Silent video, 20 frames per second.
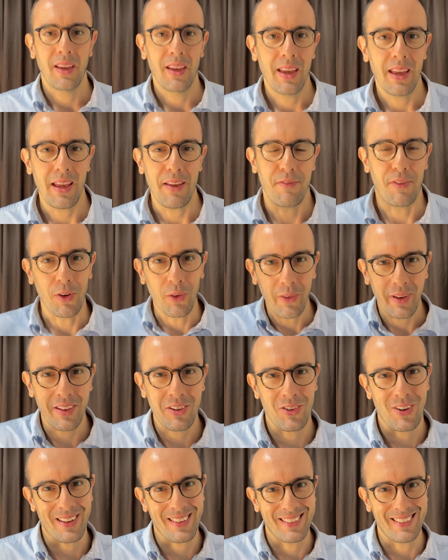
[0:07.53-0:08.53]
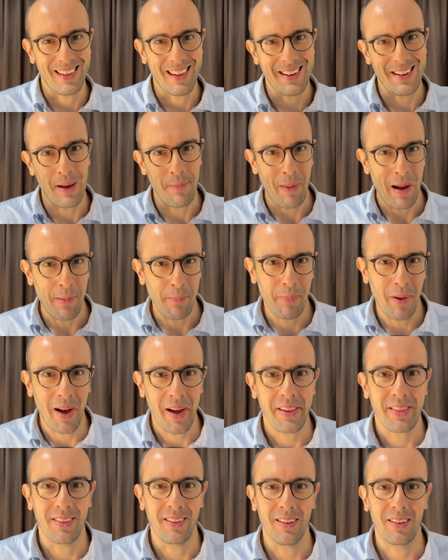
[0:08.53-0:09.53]
If you're interested about
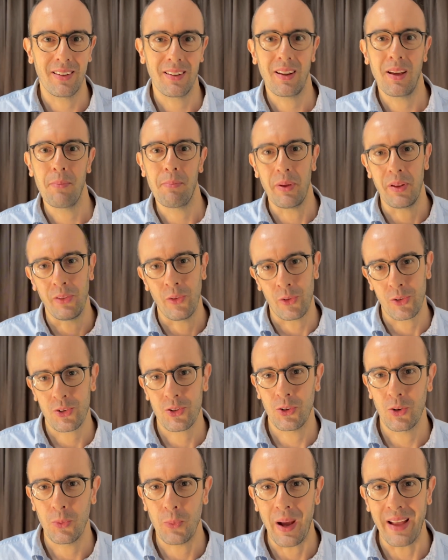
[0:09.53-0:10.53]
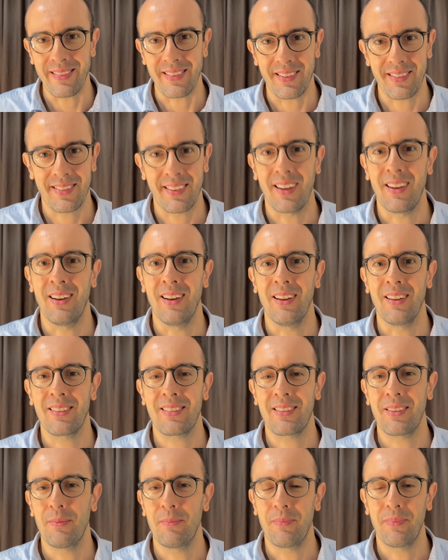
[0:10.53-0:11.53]
Python, but not sure where to start,
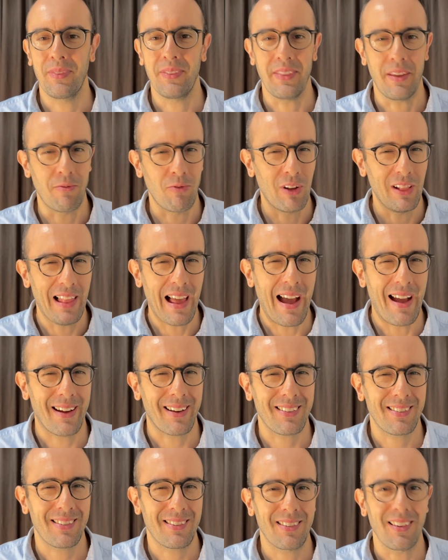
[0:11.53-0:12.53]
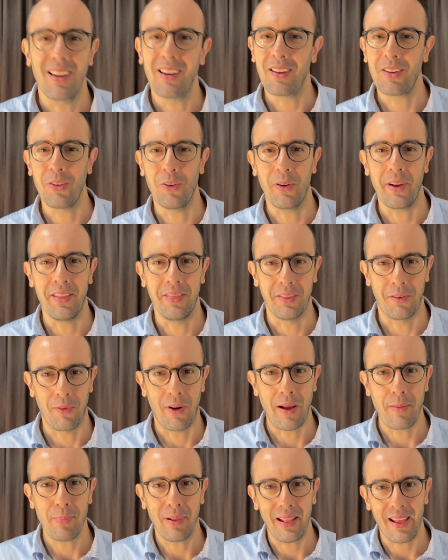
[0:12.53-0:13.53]
then relax, you're in the right
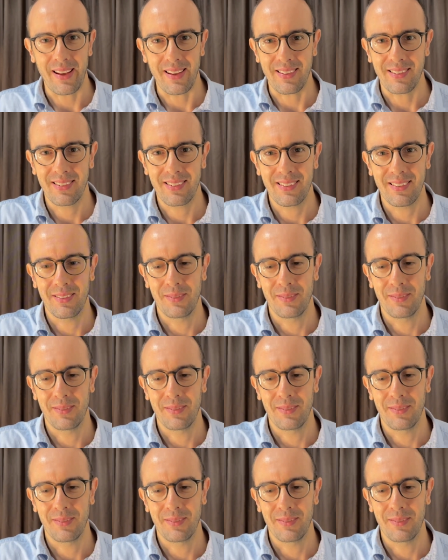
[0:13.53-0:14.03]
place.